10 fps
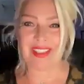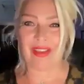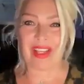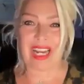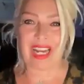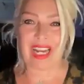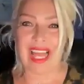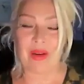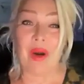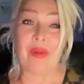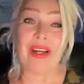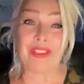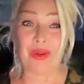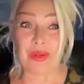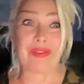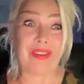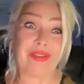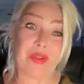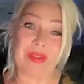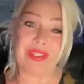the Clash. Mind you, I would have loved
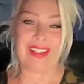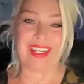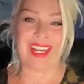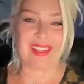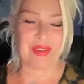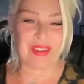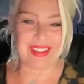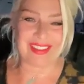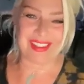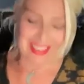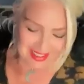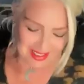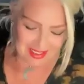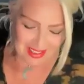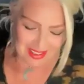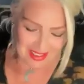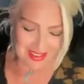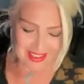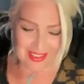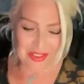to have been in the
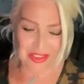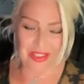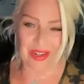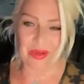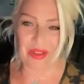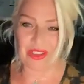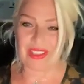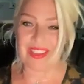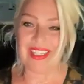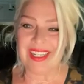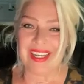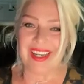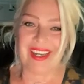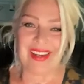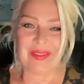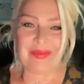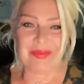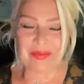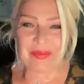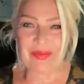in the studio watching
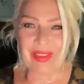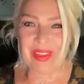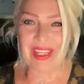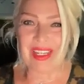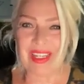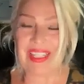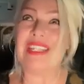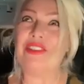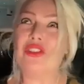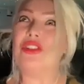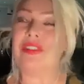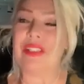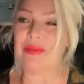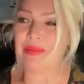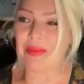um, Ian Dury